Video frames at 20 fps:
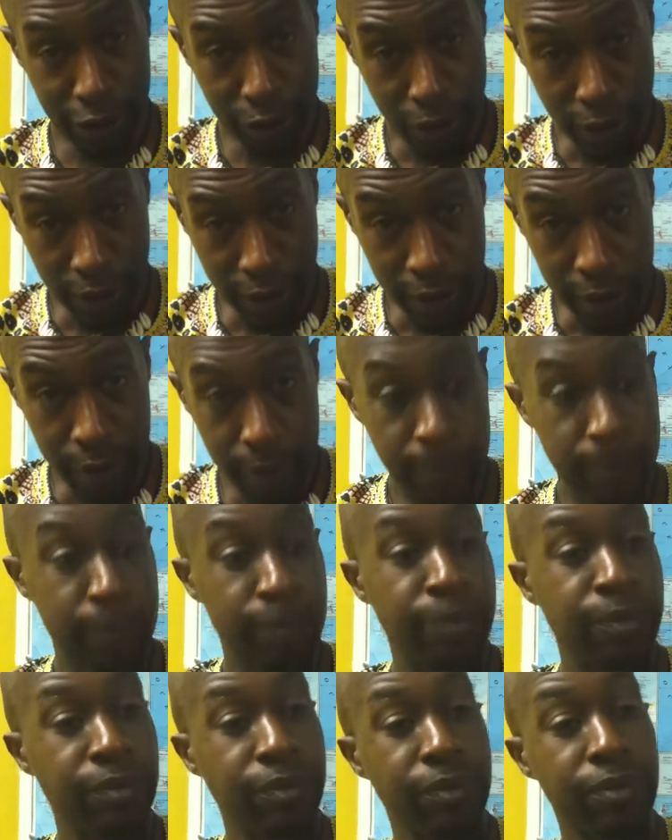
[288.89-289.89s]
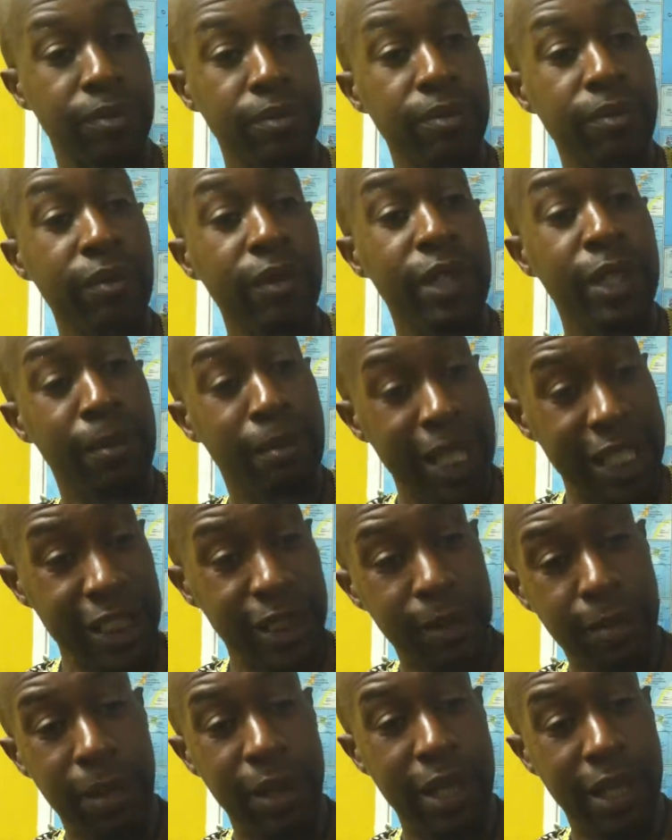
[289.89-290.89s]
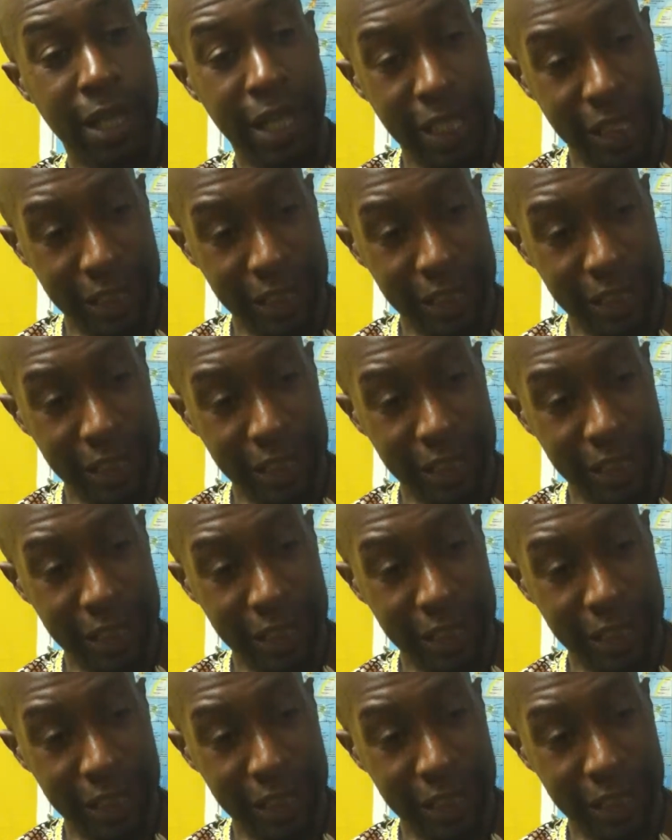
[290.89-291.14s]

struggle. And based upon